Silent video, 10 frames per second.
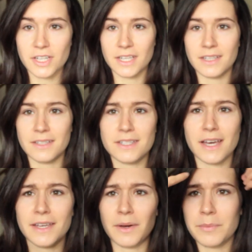gonna
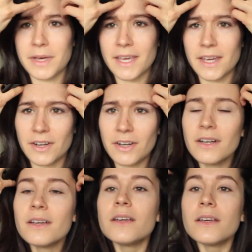tie up my
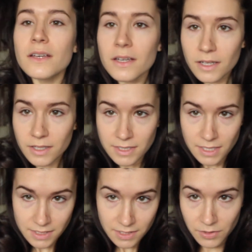hair because
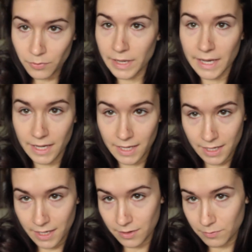it's in the
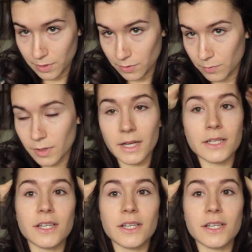way and we don't want it